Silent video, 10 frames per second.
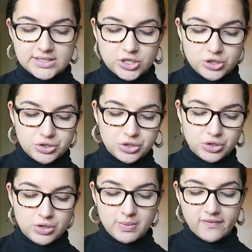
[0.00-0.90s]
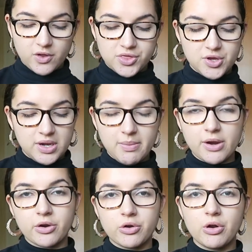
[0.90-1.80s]
as Q2. We've got 30
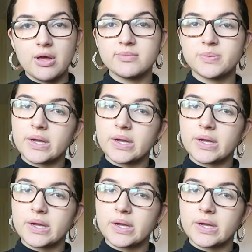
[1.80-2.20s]
microcoulombs.